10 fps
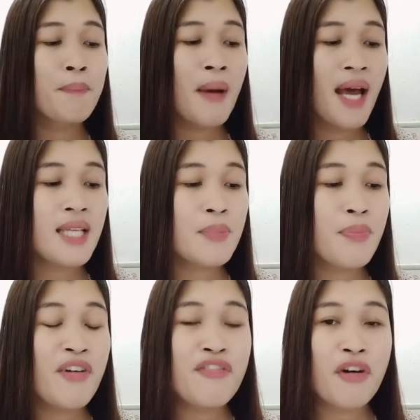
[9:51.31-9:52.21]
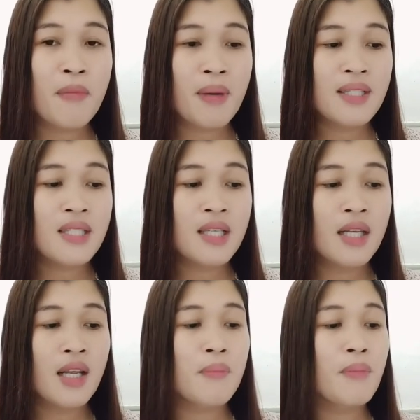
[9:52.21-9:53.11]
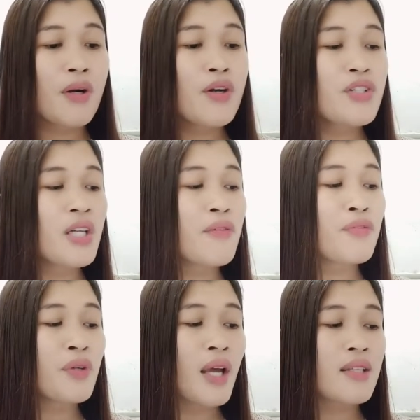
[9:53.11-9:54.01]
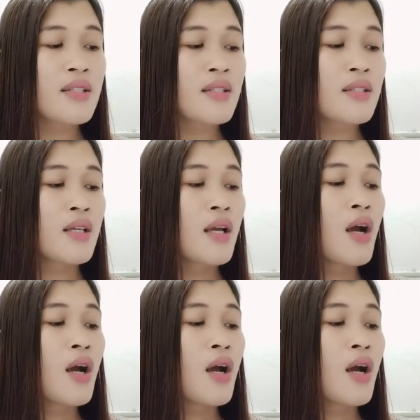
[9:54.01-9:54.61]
past performance and emerging trends,